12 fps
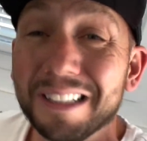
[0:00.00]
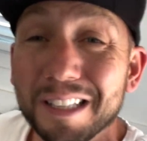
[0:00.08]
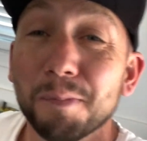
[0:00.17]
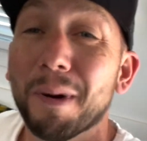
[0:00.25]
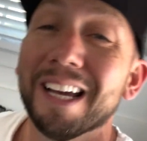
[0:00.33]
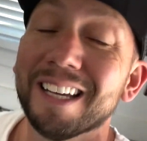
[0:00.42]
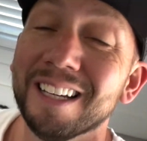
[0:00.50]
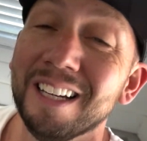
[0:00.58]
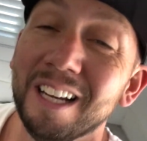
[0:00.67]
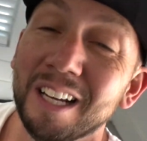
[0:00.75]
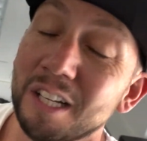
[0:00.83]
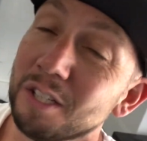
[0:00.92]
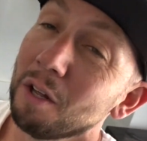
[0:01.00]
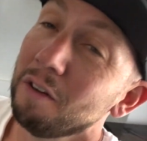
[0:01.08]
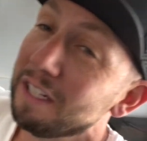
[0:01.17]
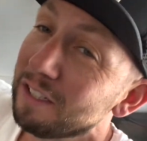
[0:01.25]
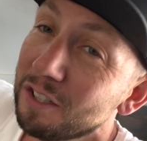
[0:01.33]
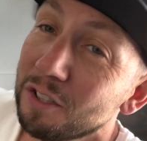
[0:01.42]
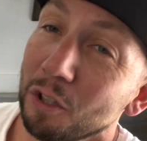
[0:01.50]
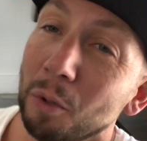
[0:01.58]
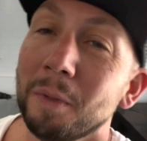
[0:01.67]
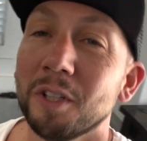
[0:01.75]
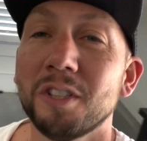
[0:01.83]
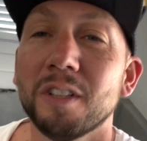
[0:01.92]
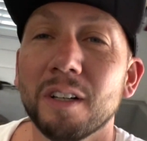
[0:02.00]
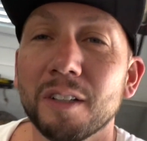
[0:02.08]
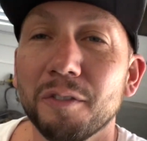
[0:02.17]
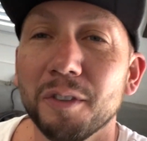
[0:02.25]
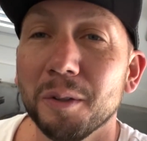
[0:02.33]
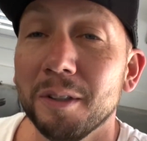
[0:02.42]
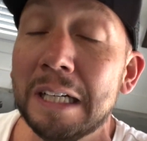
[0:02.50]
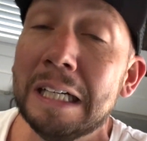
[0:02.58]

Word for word: This bike is going to need so much starting fluid.